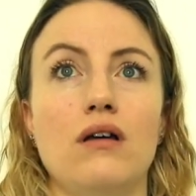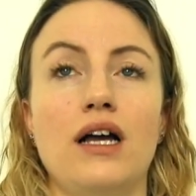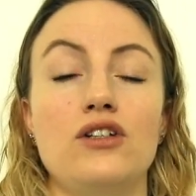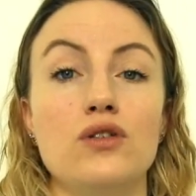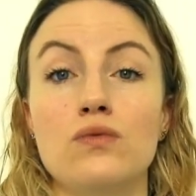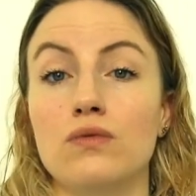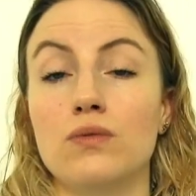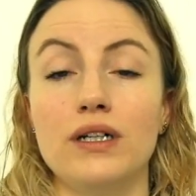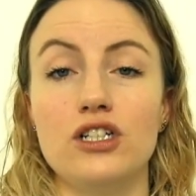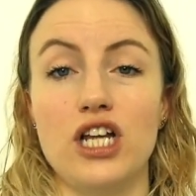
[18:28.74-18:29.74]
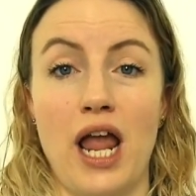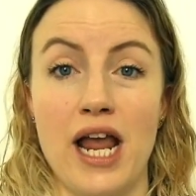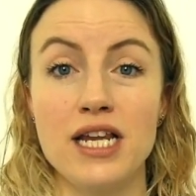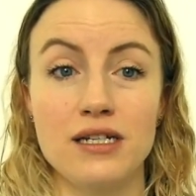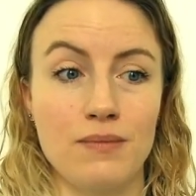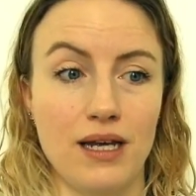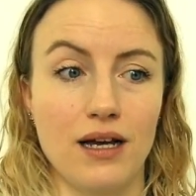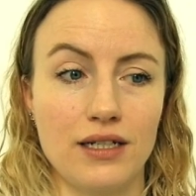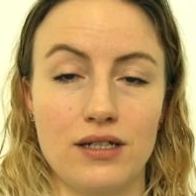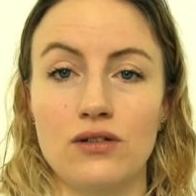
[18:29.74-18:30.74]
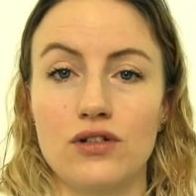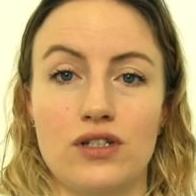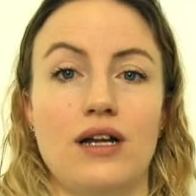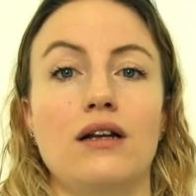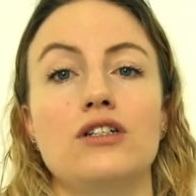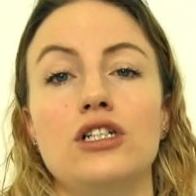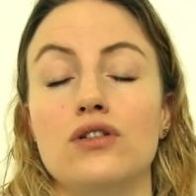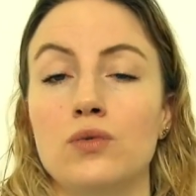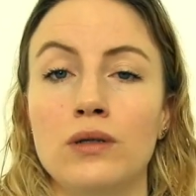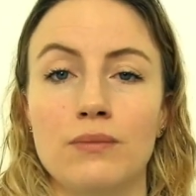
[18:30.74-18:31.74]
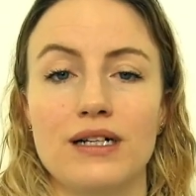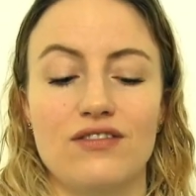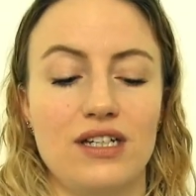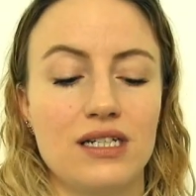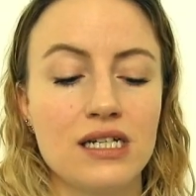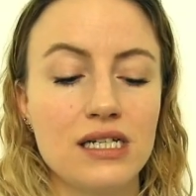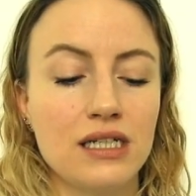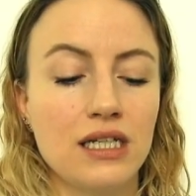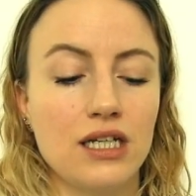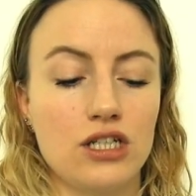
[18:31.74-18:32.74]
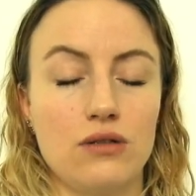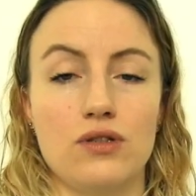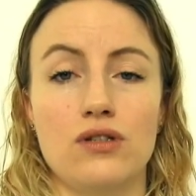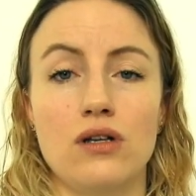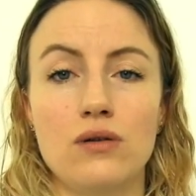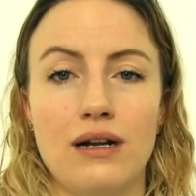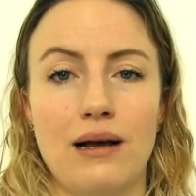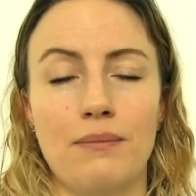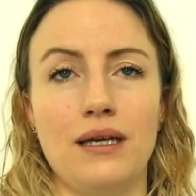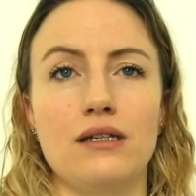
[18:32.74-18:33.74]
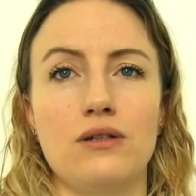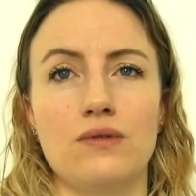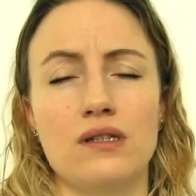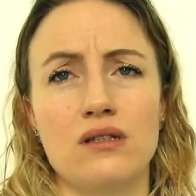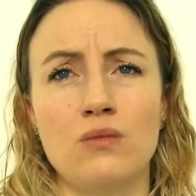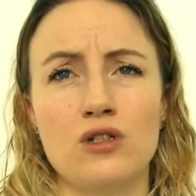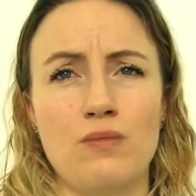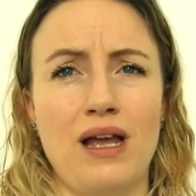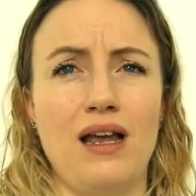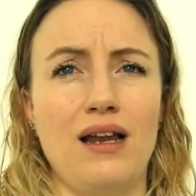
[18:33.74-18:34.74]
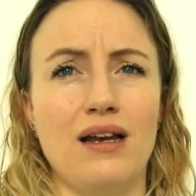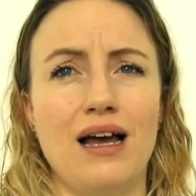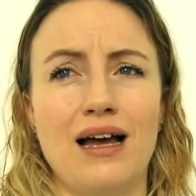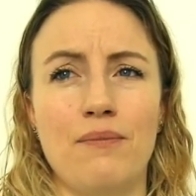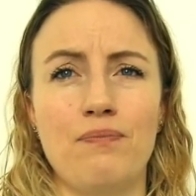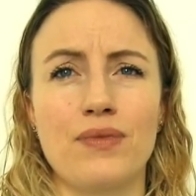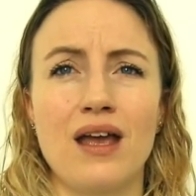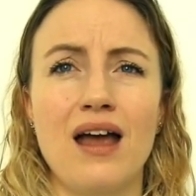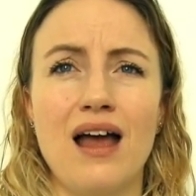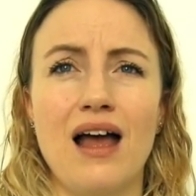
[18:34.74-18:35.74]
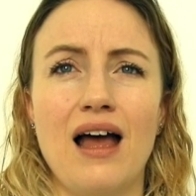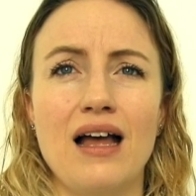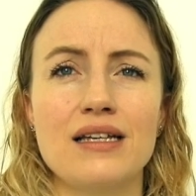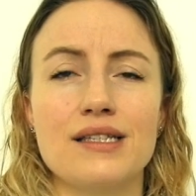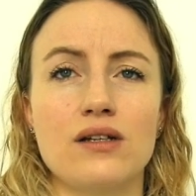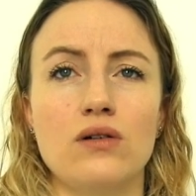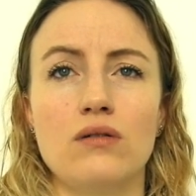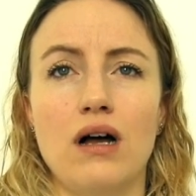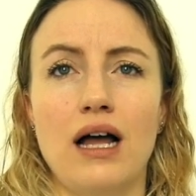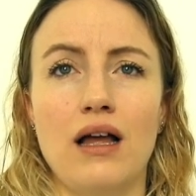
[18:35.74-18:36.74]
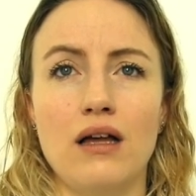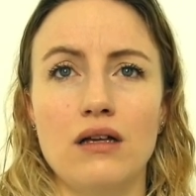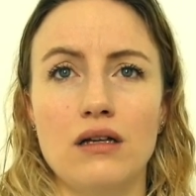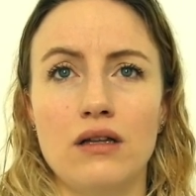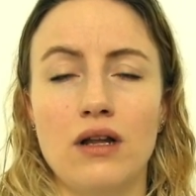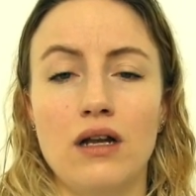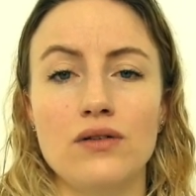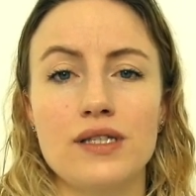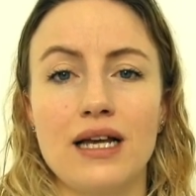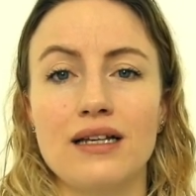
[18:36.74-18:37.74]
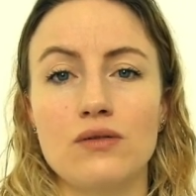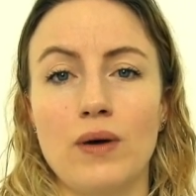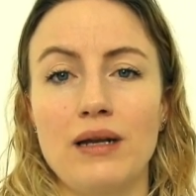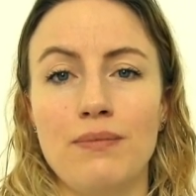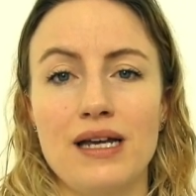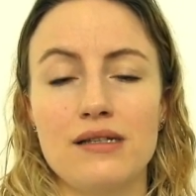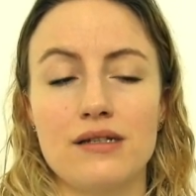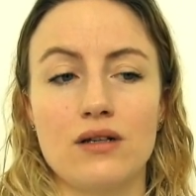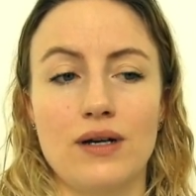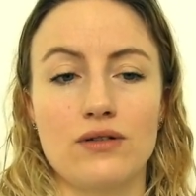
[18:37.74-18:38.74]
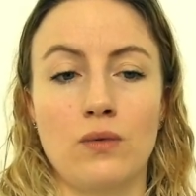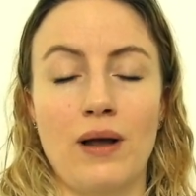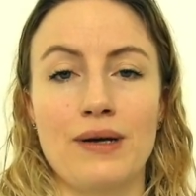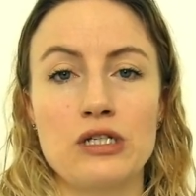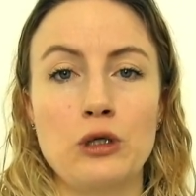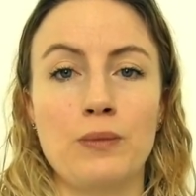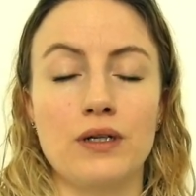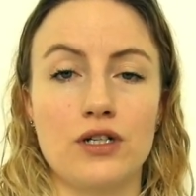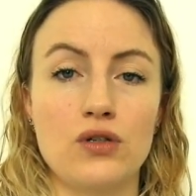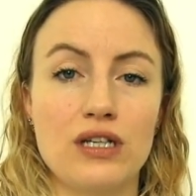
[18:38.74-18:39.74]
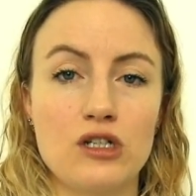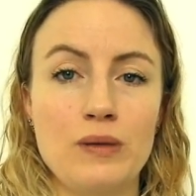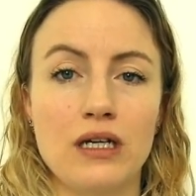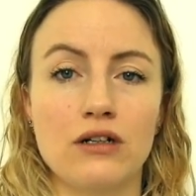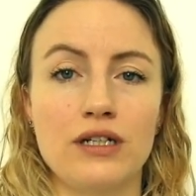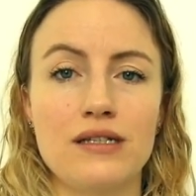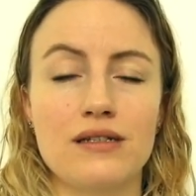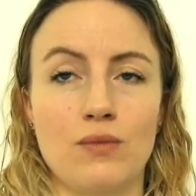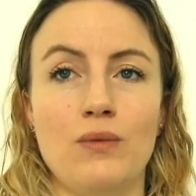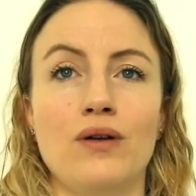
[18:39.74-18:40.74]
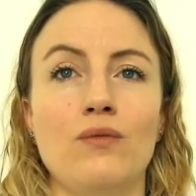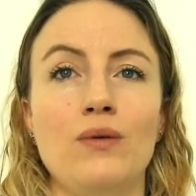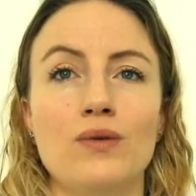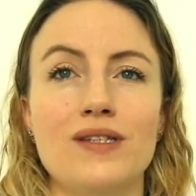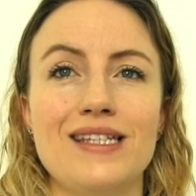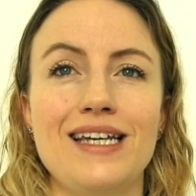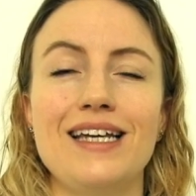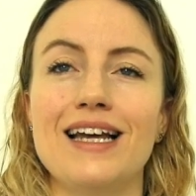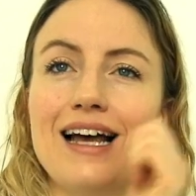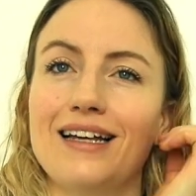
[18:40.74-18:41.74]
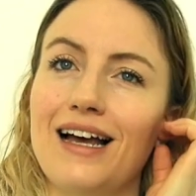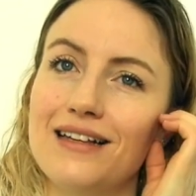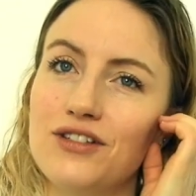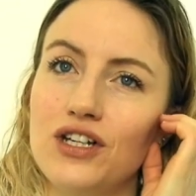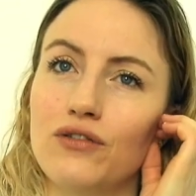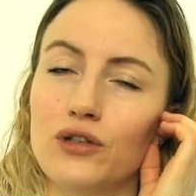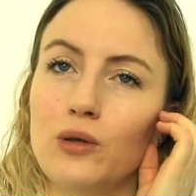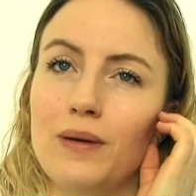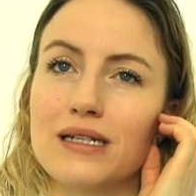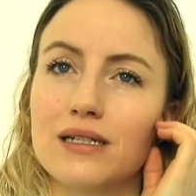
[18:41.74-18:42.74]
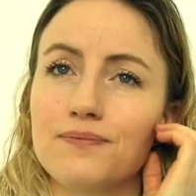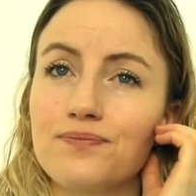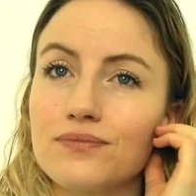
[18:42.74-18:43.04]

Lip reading: I just was worried she hated me. I didn't understand, she just wouldn't breastfeed. She was so unhappy, she was in so much pain. So the low sec is weight based, so as her weight went up, her dose had to be increased, and we would see, as she grew a bit,